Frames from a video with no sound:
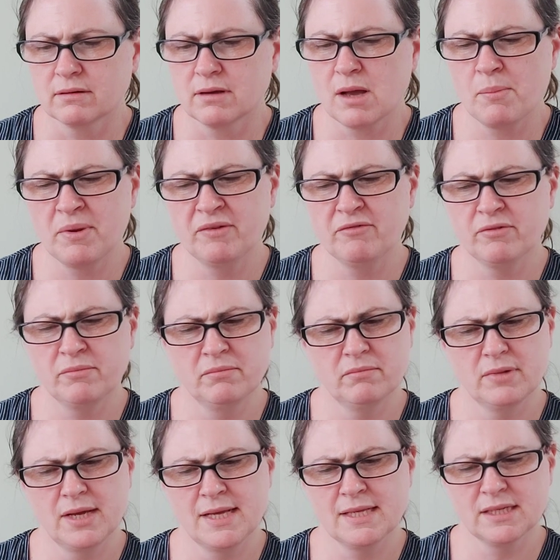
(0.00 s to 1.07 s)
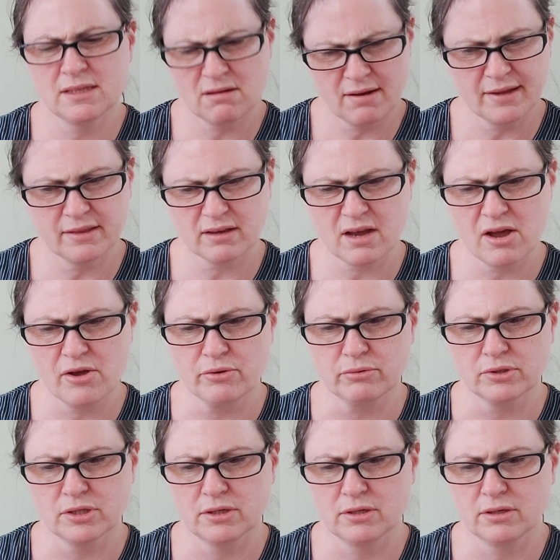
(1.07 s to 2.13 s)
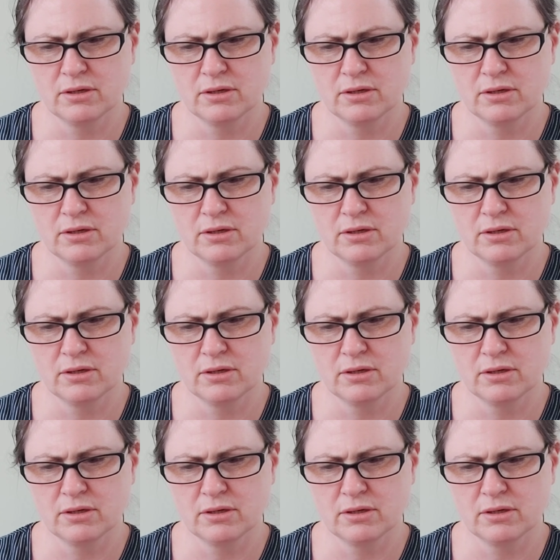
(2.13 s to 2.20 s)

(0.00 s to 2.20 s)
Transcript: coming from inside the coat.